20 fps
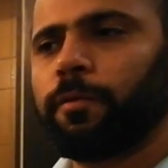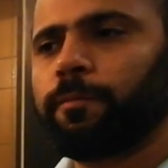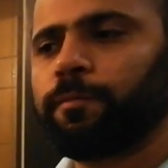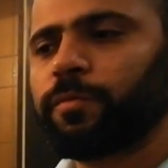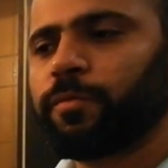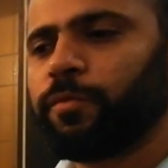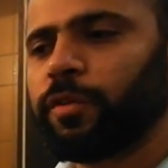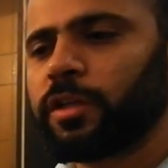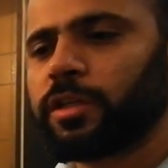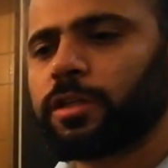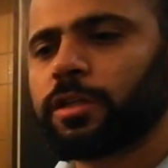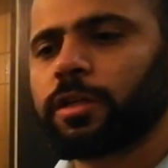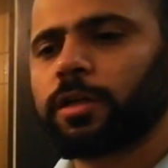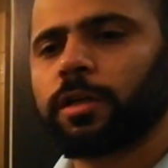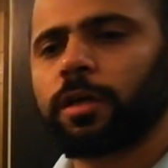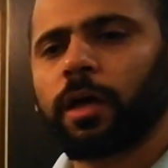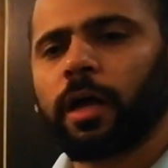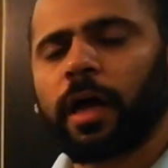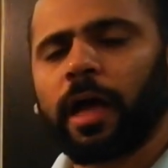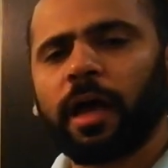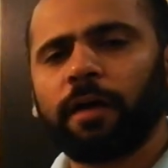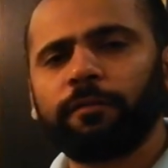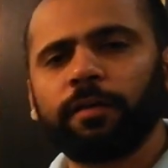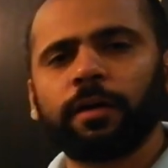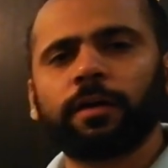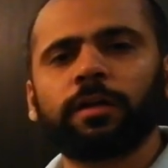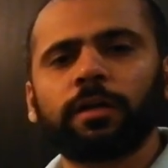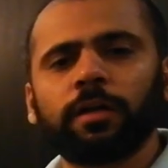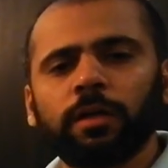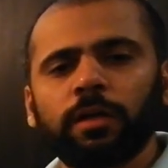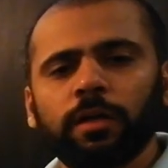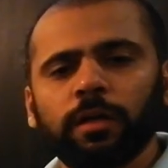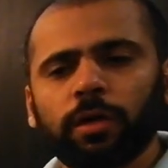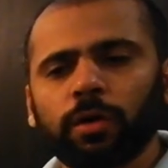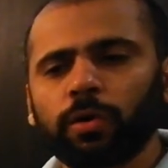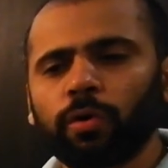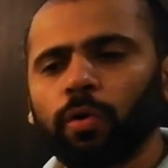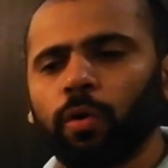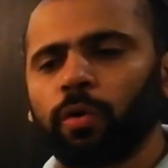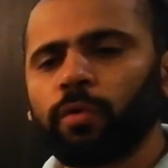which haven't
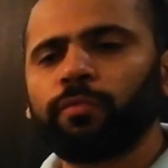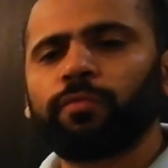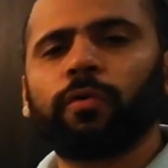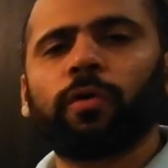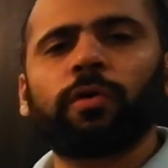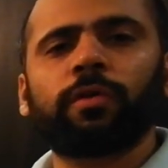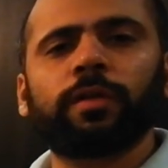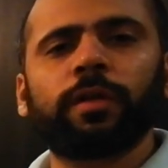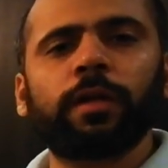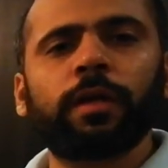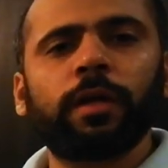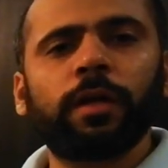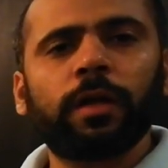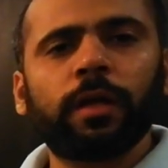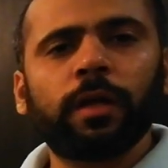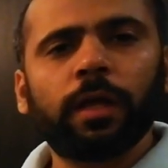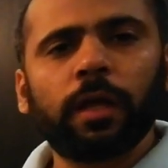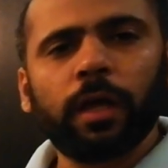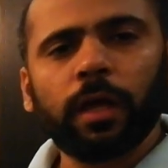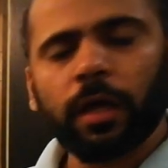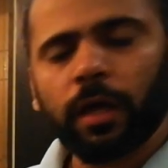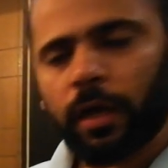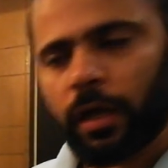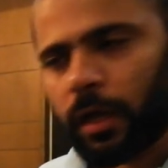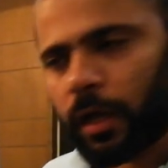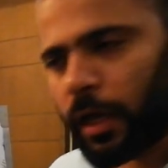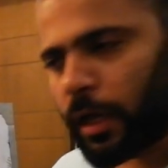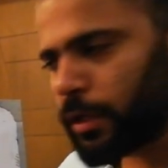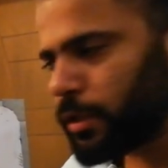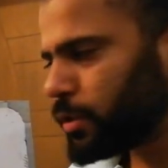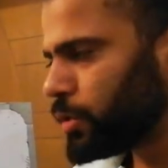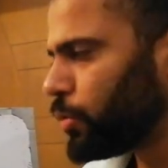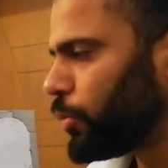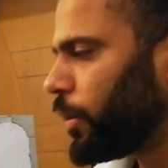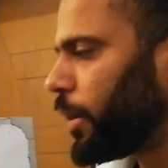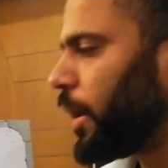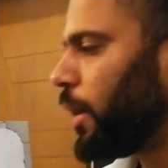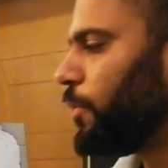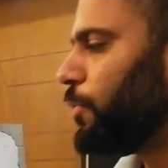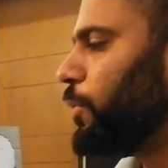gone for the
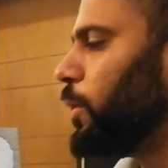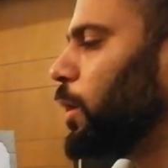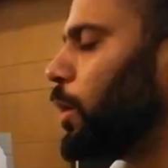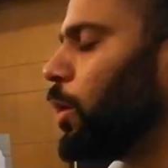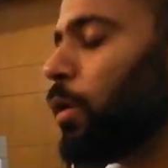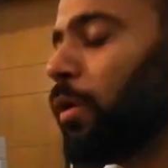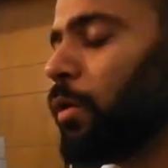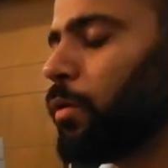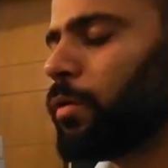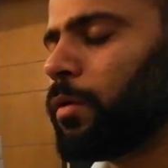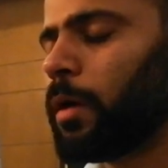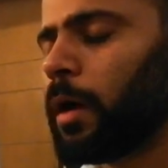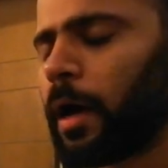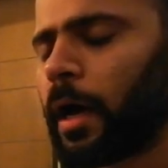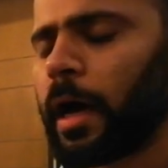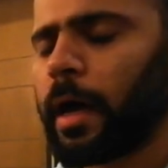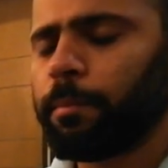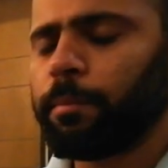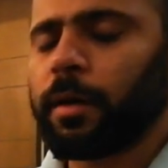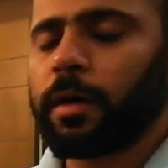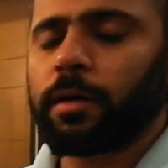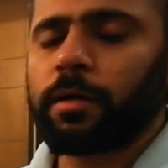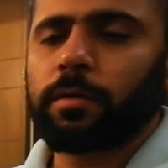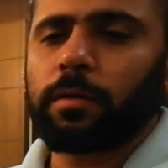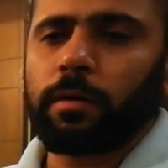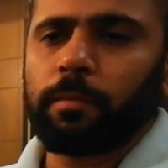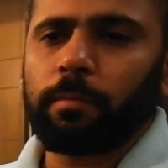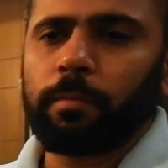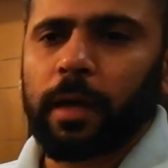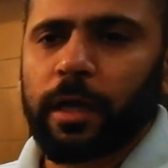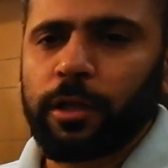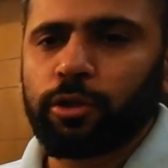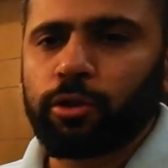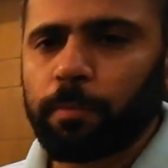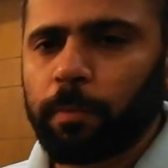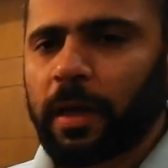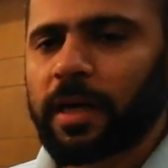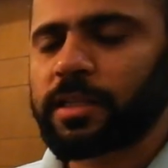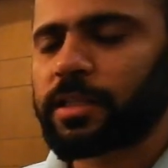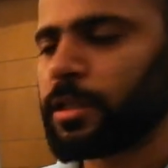angiography or
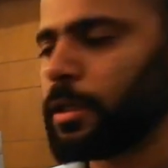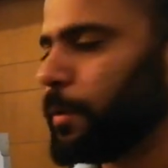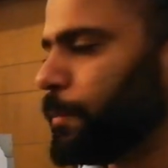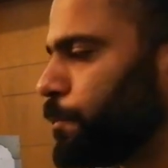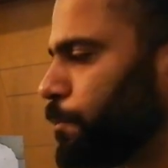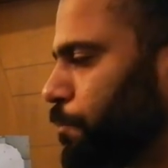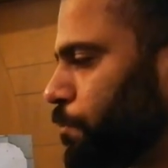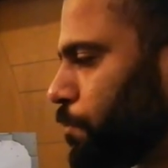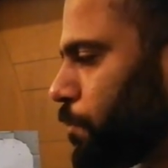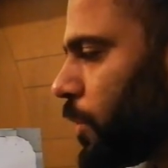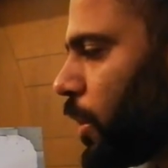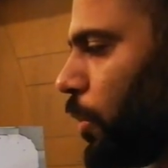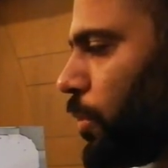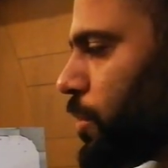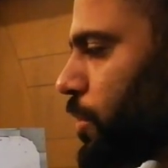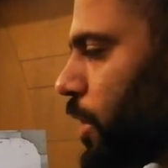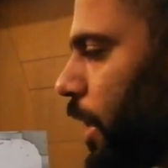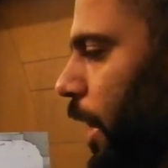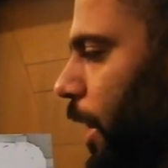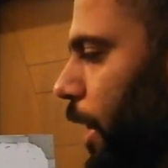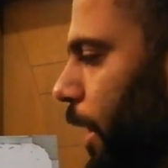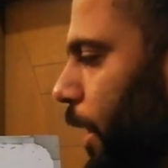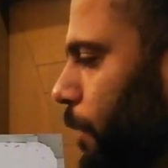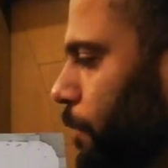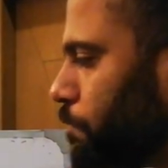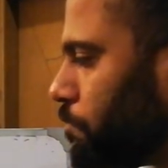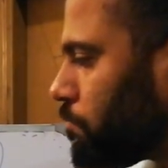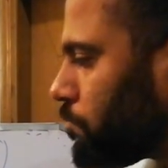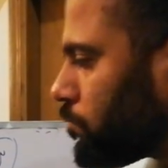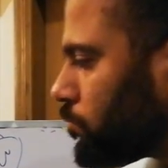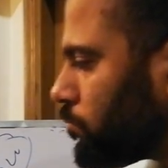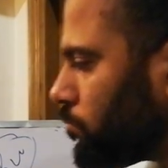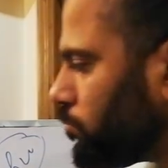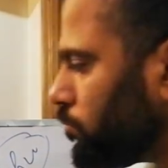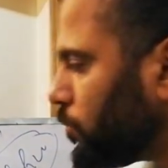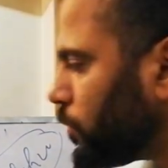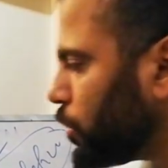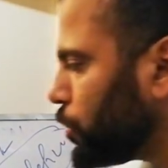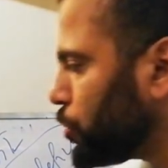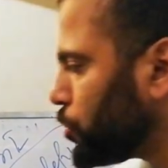angioplasty or stenting.
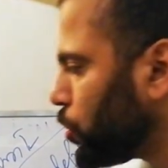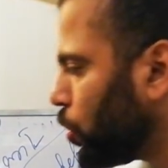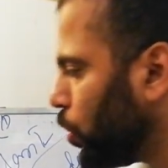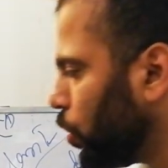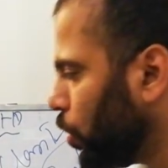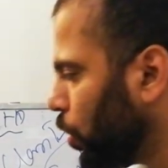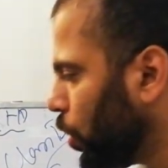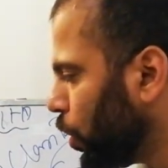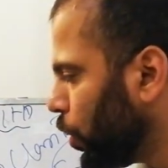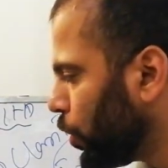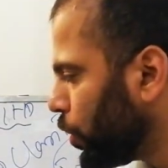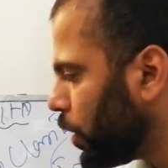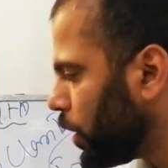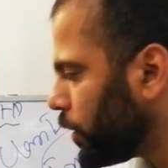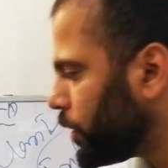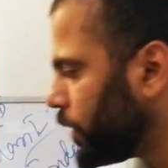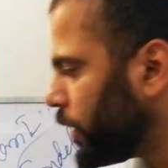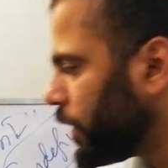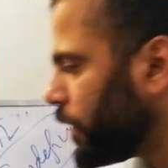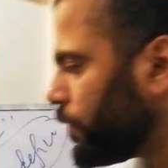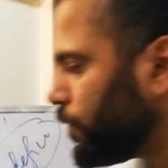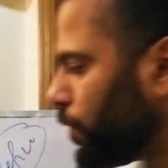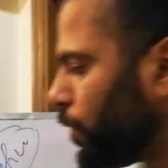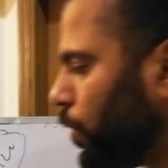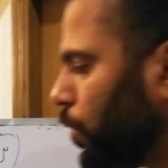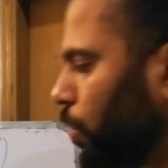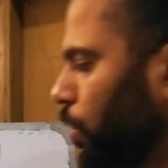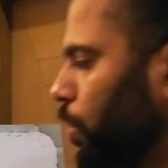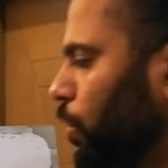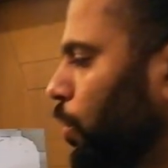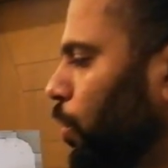So there is no